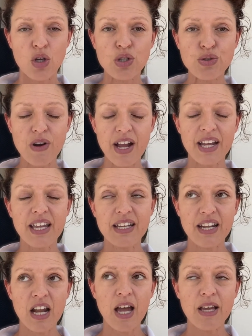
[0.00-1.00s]
Track it,
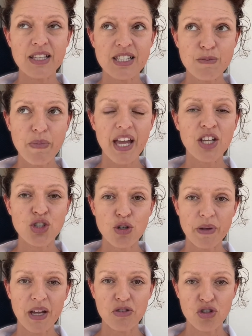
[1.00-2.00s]
and I expect you'll
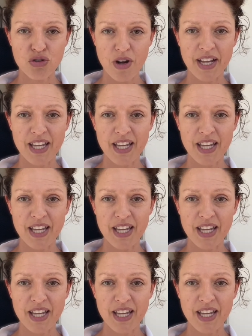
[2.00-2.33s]
be able to track